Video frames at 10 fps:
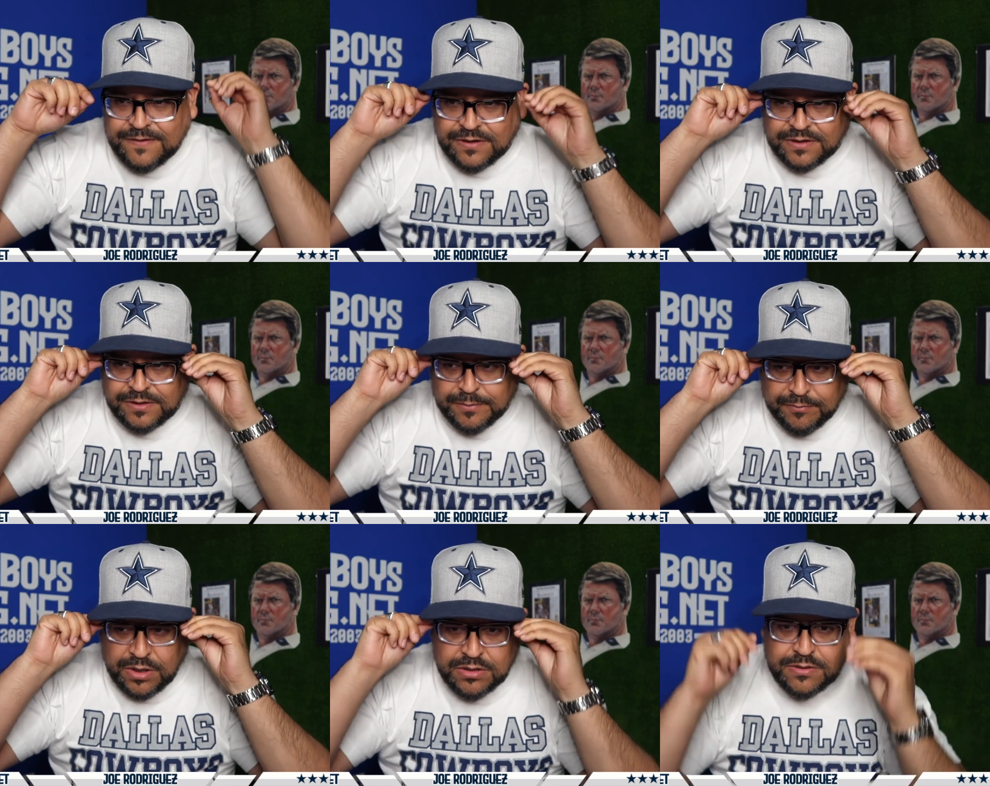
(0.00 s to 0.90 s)

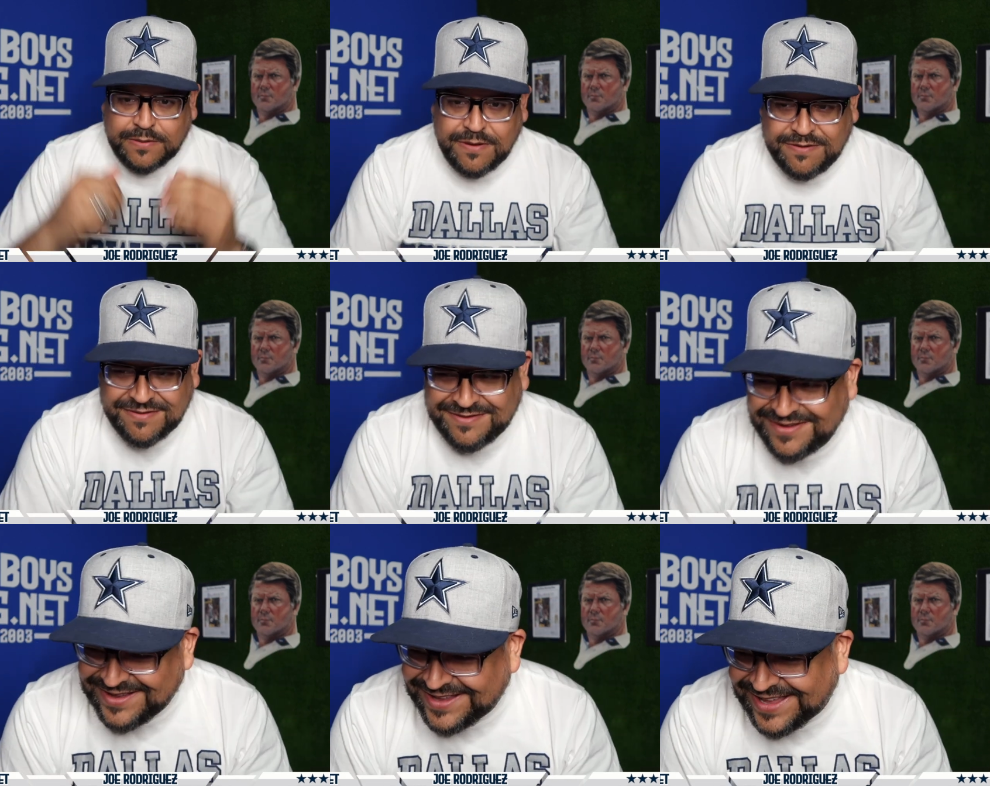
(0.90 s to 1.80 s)
Speaker 1: Um,
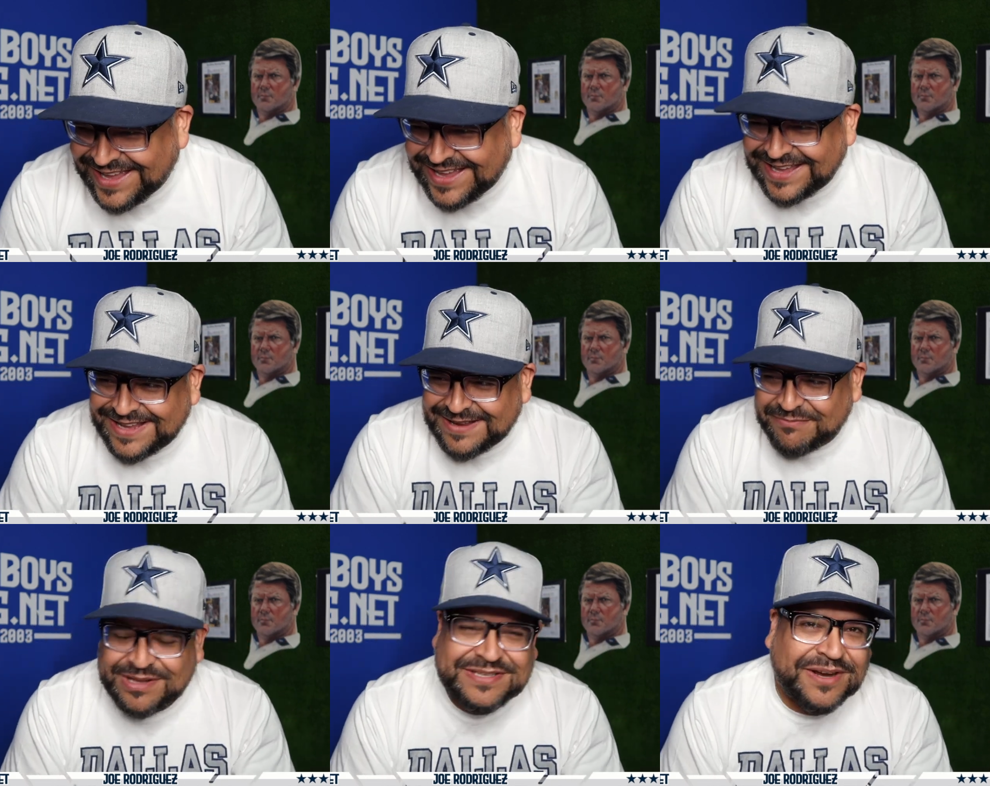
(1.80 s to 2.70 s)

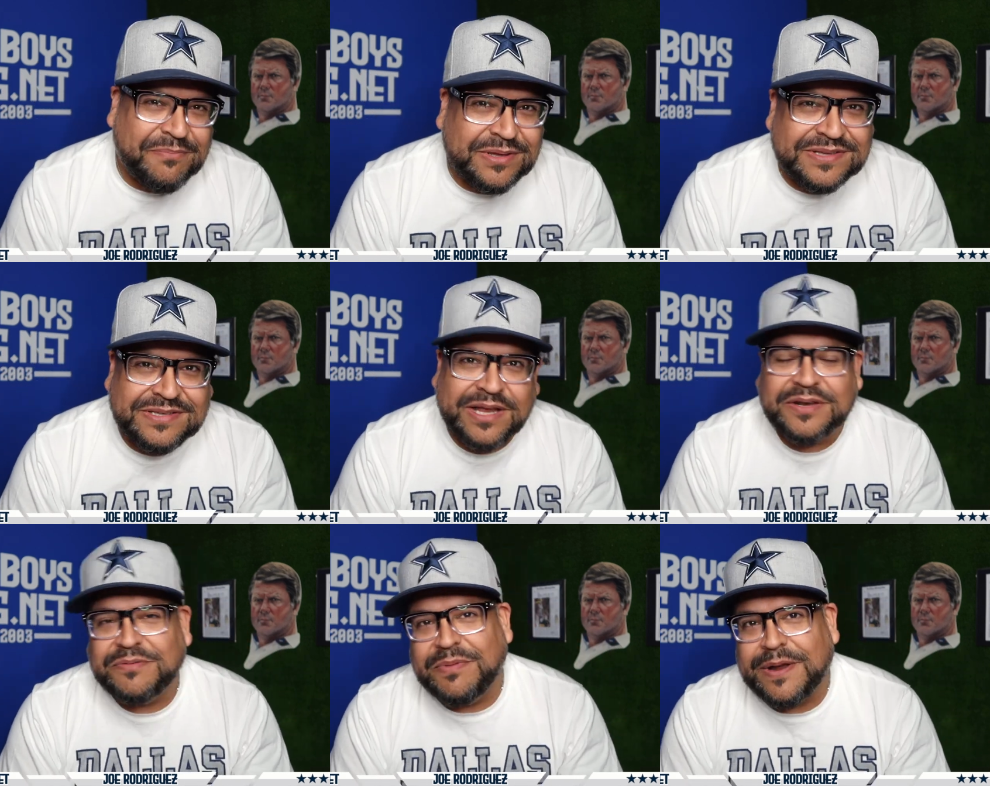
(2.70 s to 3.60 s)
But let's talk about this
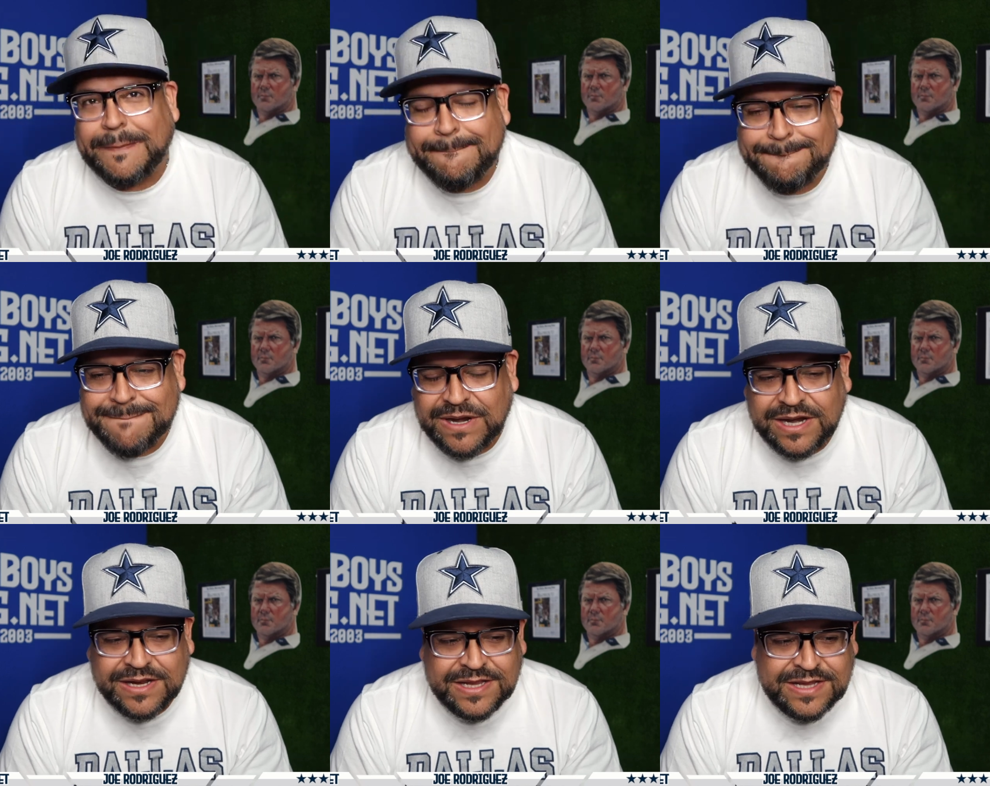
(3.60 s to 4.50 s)
schedule, man. All right.